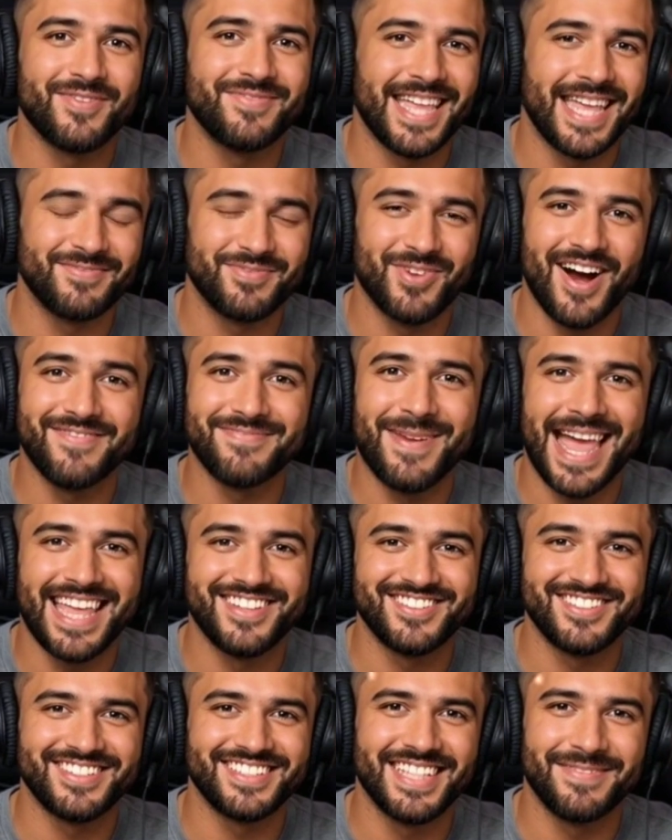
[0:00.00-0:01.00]
had rough
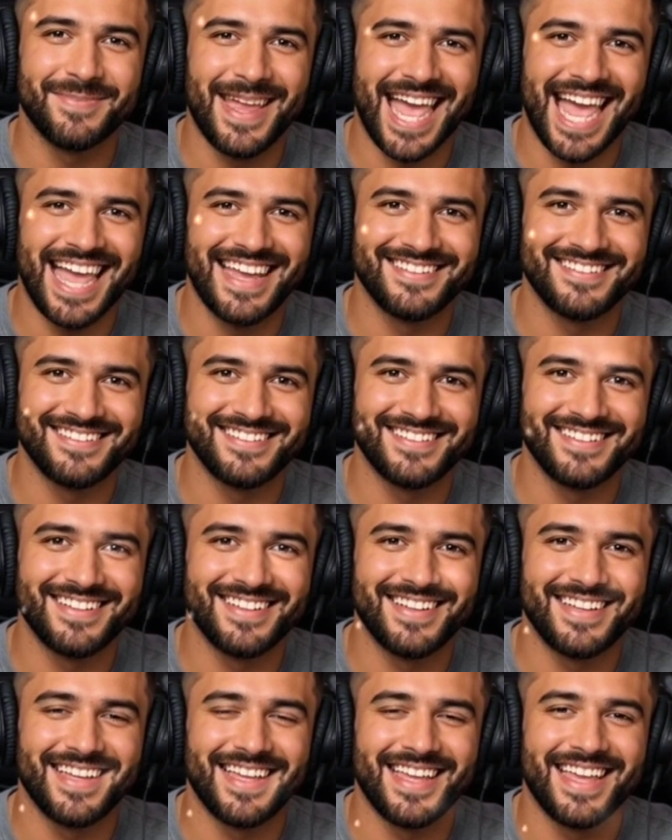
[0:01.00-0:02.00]
patches in the past.
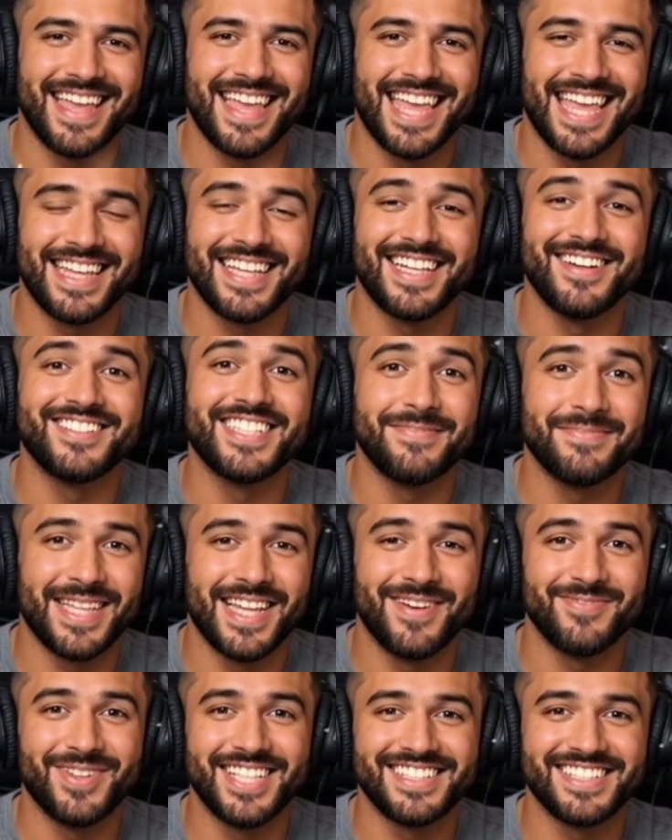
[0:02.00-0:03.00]
And here's the
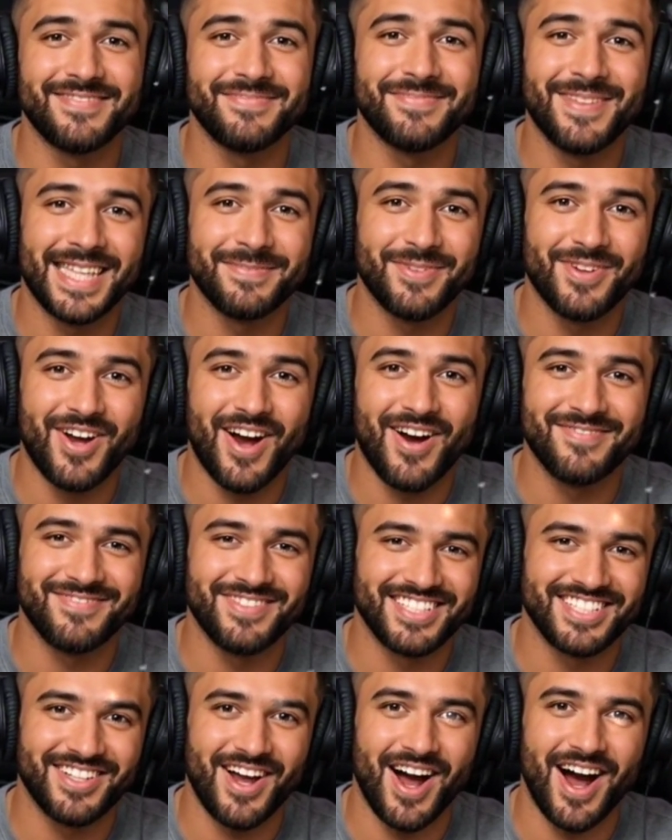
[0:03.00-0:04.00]
big reason people go for
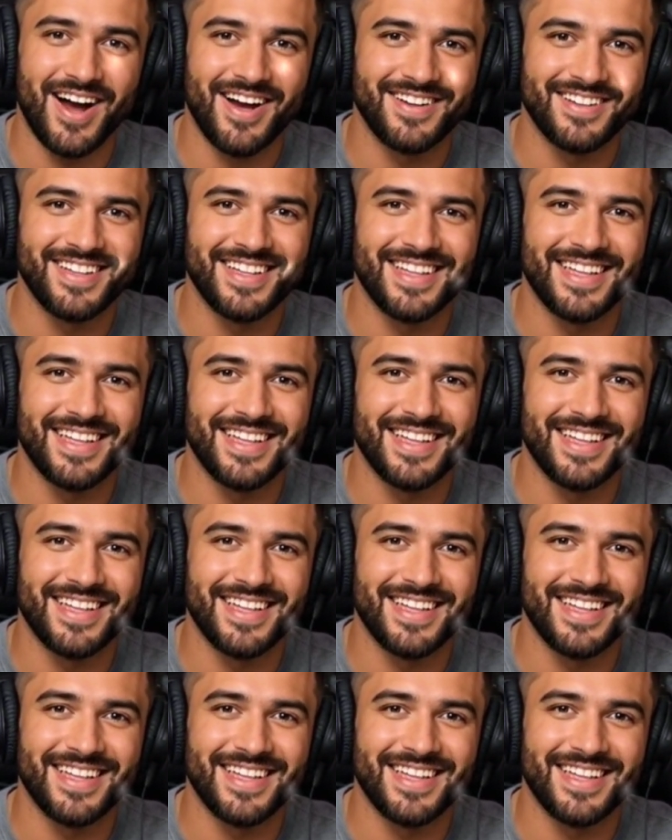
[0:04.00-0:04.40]
this card.